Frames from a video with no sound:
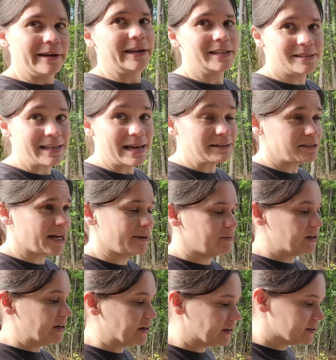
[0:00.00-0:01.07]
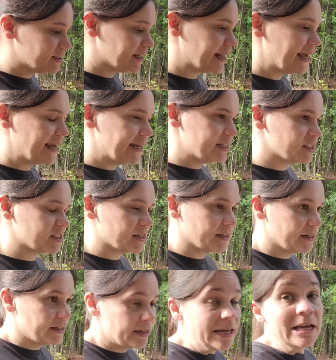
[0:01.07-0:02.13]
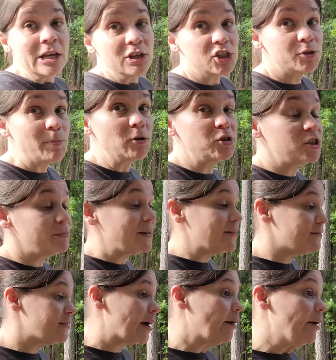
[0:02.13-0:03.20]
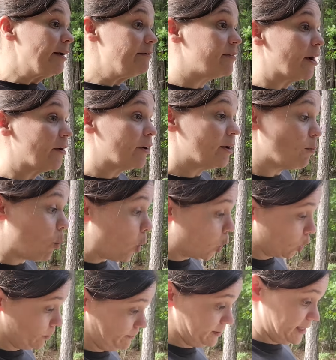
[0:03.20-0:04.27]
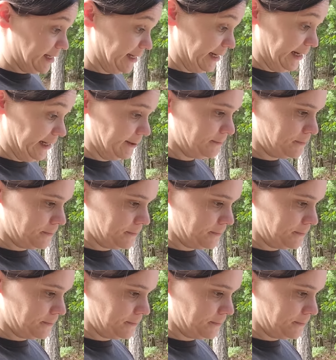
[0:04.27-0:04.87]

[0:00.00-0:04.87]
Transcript: and it's that time of year. Today is supposed to be very, very warm today.